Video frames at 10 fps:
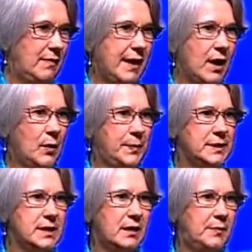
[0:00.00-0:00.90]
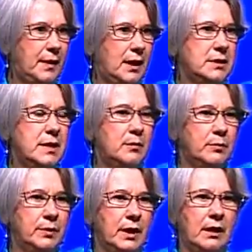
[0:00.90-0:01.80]
They opened up a
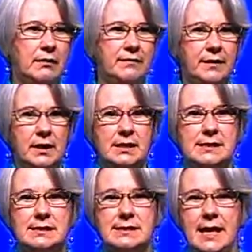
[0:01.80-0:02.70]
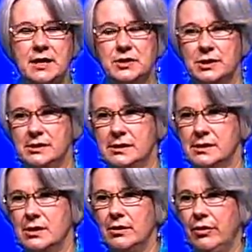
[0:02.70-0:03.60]
number of
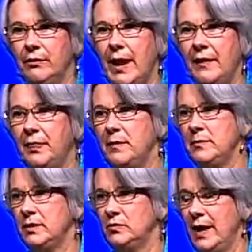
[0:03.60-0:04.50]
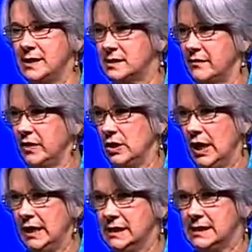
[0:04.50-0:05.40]
stations throughout the Midwest of the
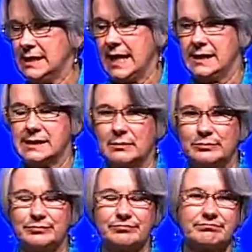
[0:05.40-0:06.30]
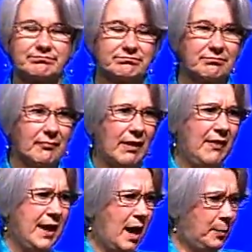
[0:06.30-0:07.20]
United States.
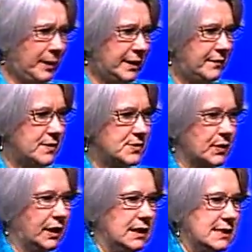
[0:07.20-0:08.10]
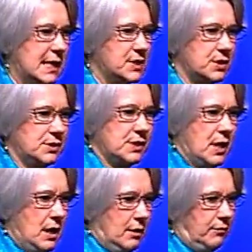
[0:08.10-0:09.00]
They operated those organizations
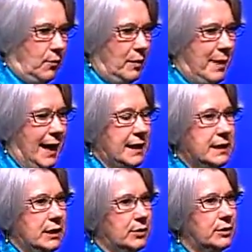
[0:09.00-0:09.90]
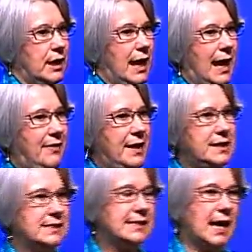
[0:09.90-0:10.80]
for about a year and
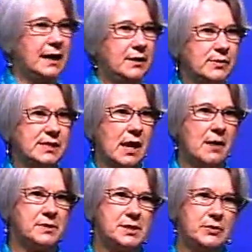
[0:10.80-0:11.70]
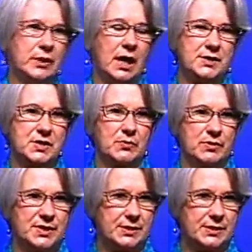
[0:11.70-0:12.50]
then decided it was time to do a customer